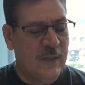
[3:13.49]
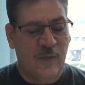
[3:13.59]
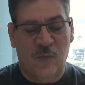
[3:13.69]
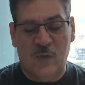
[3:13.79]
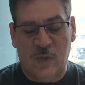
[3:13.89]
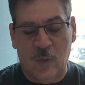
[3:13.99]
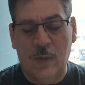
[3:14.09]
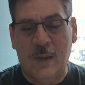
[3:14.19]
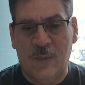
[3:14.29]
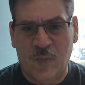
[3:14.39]
it's for your
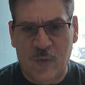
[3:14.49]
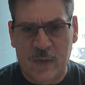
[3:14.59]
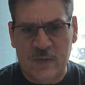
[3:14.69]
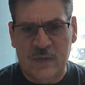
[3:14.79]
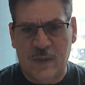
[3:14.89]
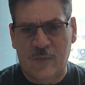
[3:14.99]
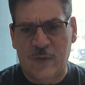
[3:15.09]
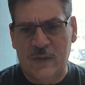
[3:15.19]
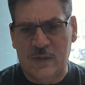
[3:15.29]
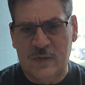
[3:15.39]
comfort and
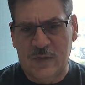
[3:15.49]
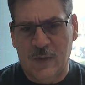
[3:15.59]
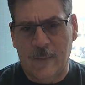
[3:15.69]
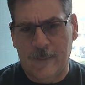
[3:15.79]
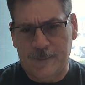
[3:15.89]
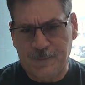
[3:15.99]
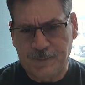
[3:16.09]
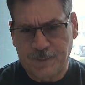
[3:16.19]
salvation. So